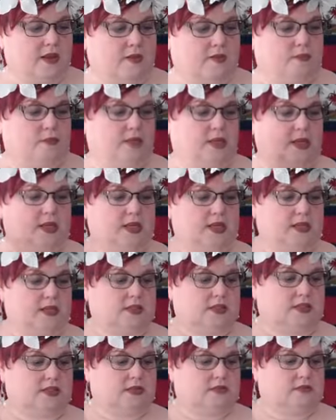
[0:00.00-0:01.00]

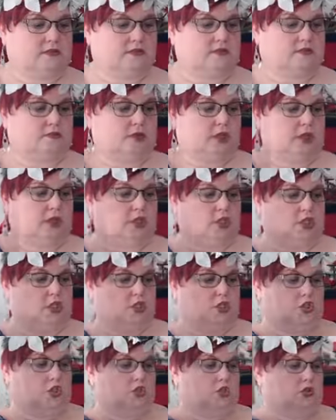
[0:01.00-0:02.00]
But back
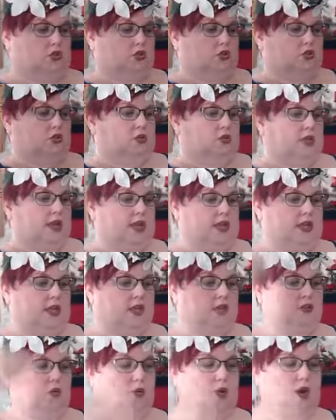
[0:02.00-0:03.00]
here, hanging
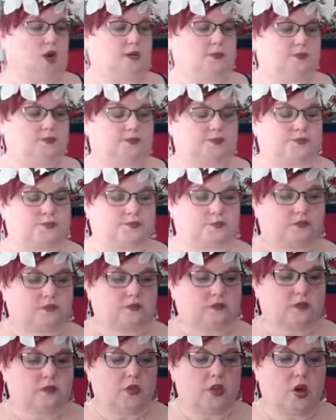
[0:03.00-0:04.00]
on the wall,
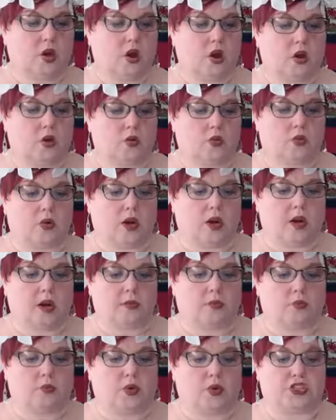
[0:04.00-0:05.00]
are
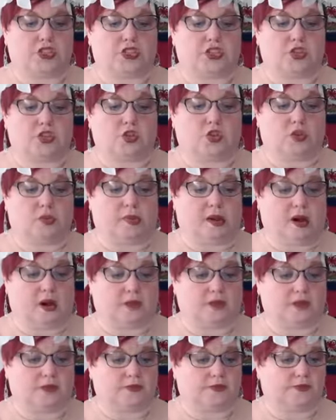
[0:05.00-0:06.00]
um, witches' Yule
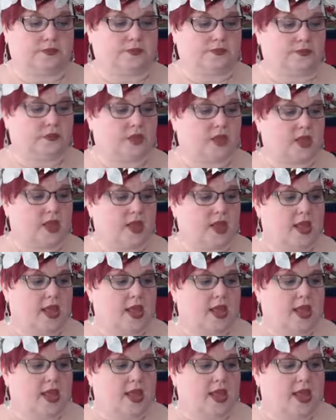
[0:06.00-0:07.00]
balls.
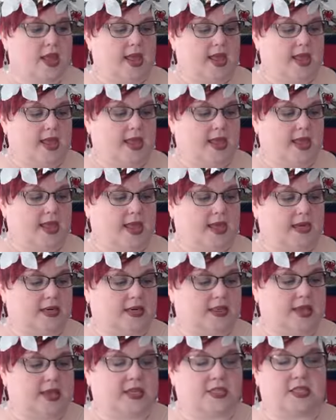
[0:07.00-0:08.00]
And
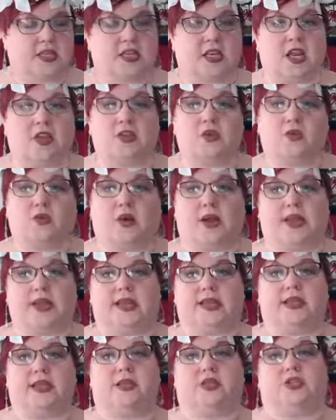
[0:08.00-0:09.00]
that is another
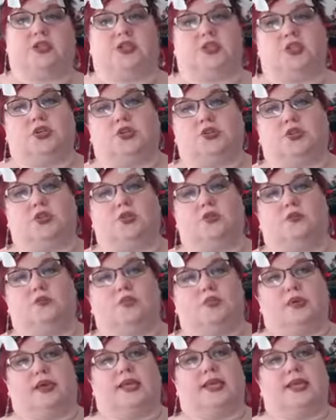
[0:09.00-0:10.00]
way to
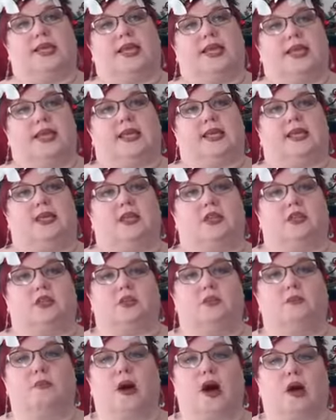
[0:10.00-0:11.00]
bring in
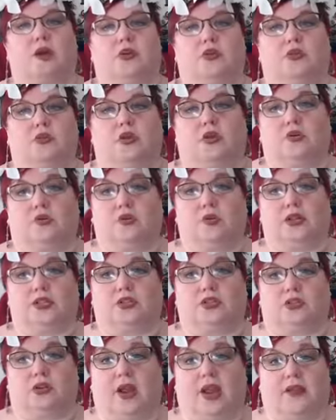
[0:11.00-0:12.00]
the modern
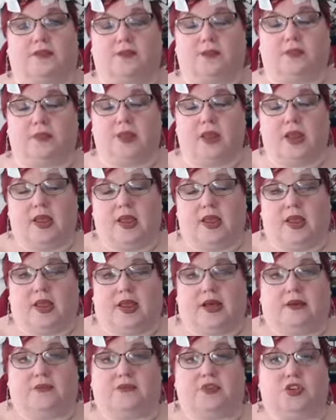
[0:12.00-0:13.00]
witchcraft
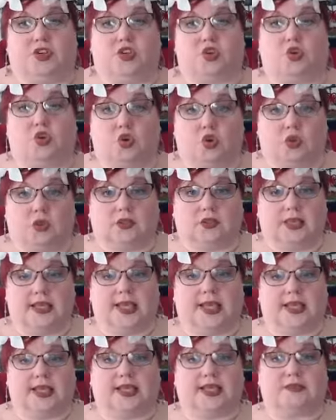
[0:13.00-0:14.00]
of Yule
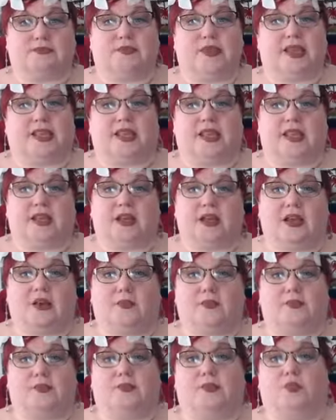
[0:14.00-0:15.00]
is making
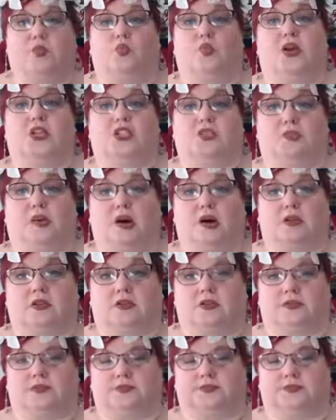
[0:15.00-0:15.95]
witch balls.